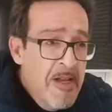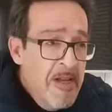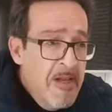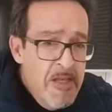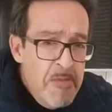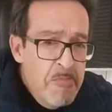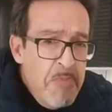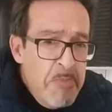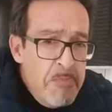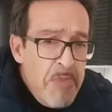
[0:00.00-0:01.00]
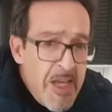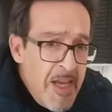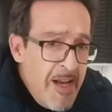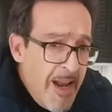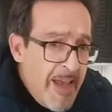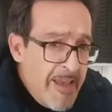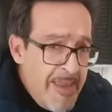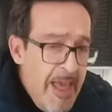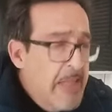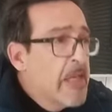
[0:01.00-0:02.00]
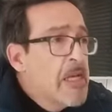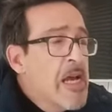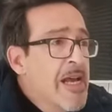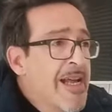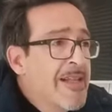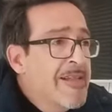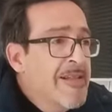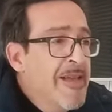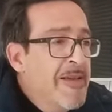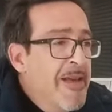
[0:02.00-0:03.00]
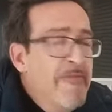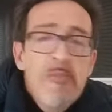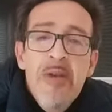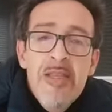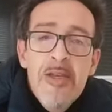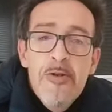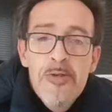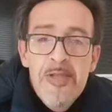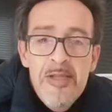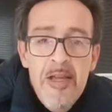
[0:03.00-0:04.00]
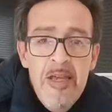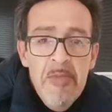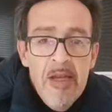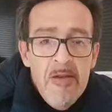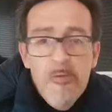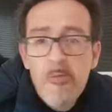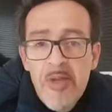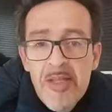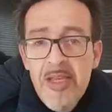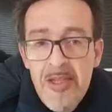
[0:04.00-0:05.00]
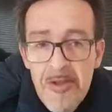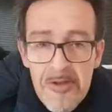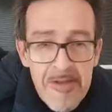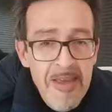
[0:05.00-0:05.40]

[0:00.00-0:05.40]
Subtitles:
speaking like that, and everybody considered him a complete idiot.